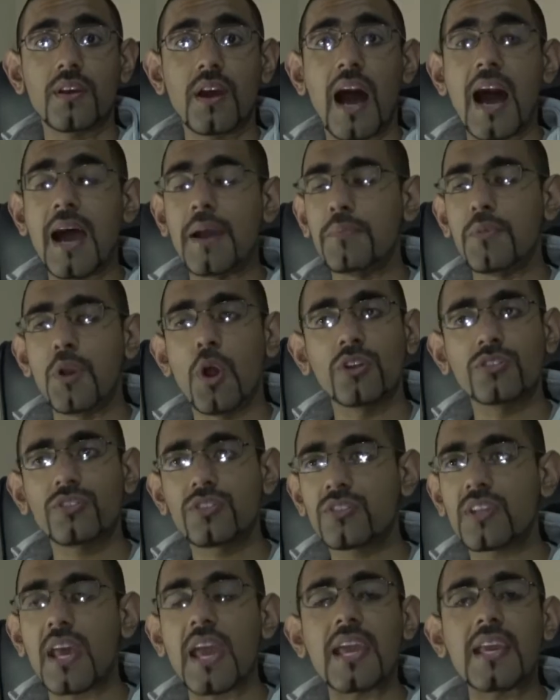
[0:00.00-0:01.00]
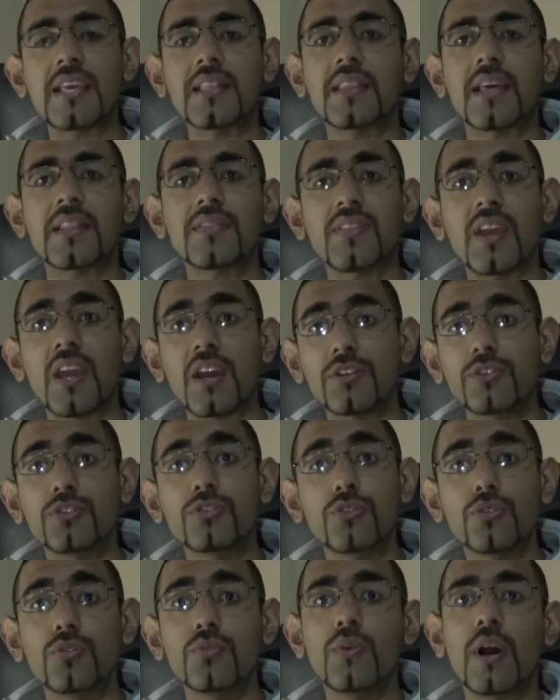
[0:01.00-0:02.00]
I'm not saying that they are
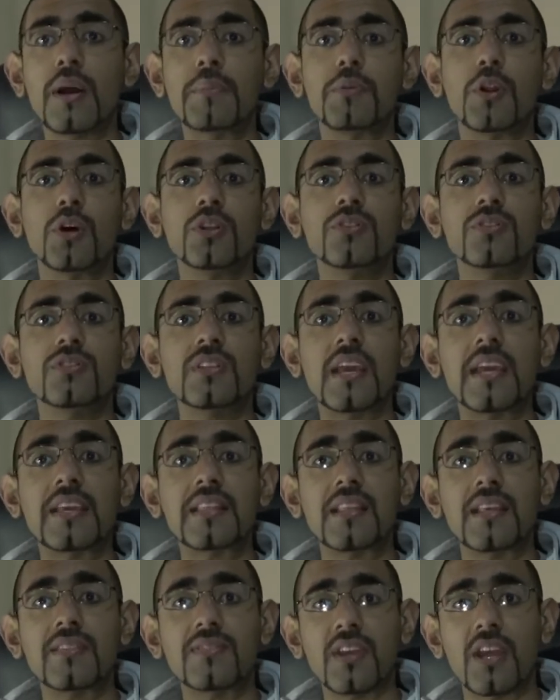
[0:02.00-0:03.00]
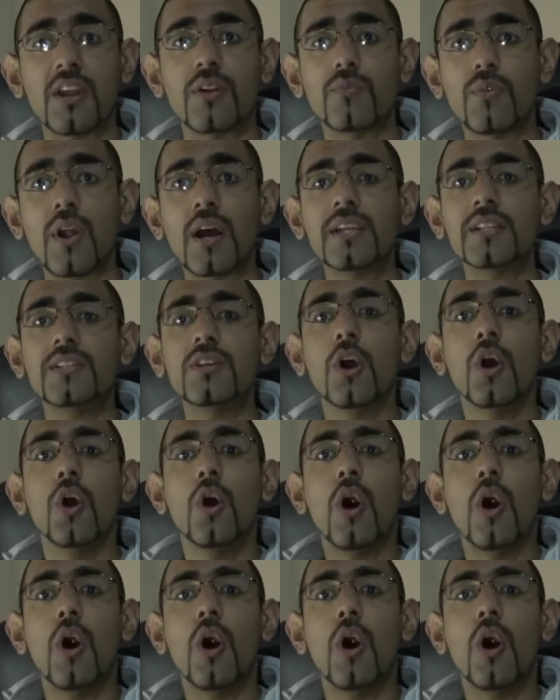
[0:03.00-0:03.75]
true. I'm not saying that they're right.